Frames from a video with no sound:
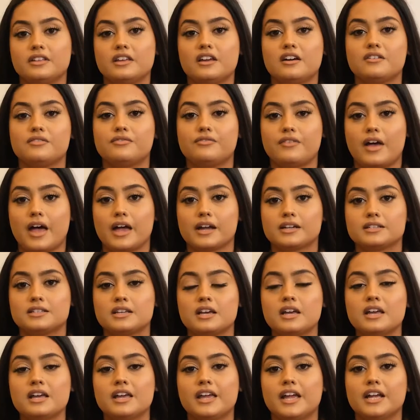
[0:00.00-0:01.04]
affect
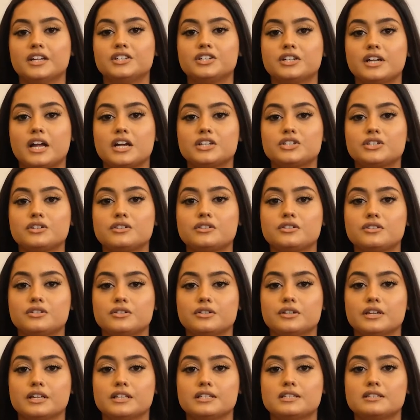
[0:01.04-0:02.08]
international
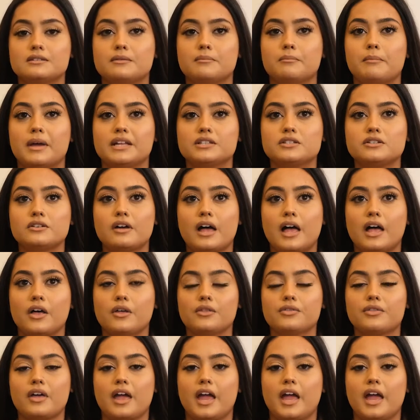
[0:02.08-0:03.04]
students' mental health